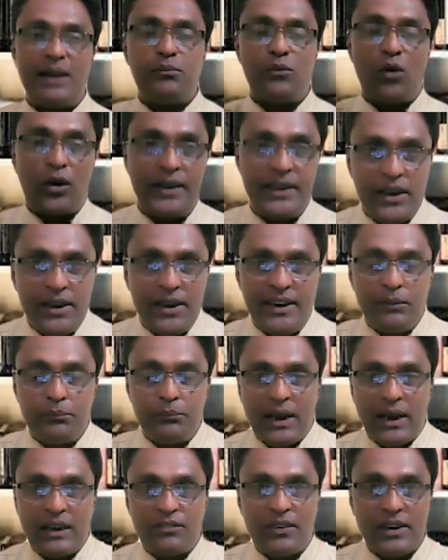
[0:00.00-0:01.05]
morning you're eating
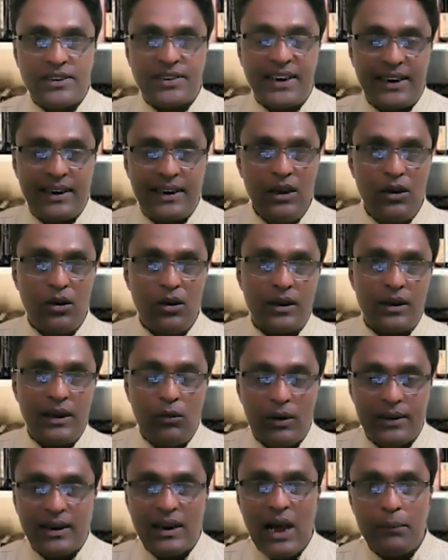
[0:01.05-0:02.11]
breakfast idli only.
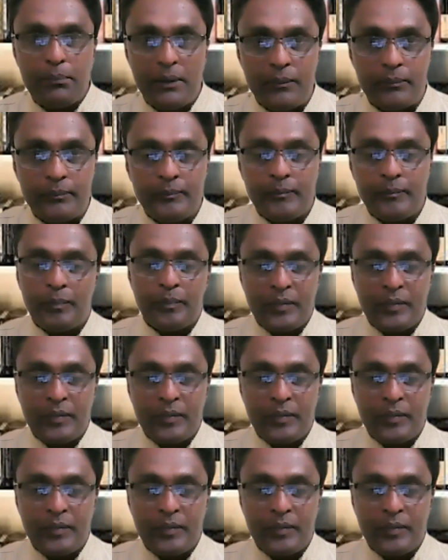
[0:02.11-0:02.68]
What will happen?